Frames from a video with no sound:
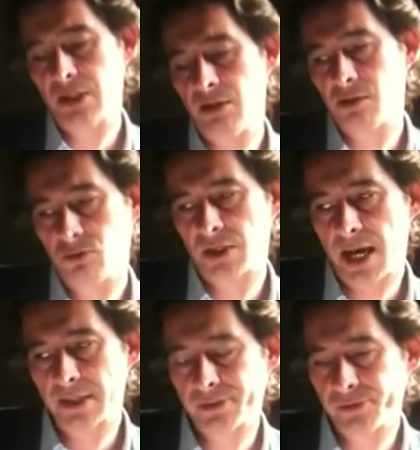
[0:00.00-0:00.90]
Since
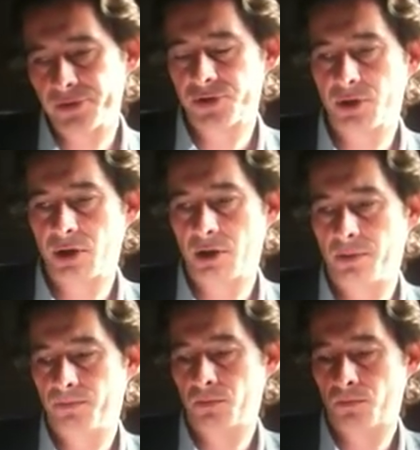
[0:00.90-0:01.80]
2000,
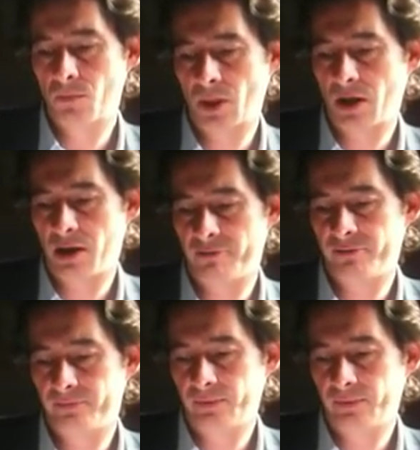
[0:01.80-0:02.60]
I've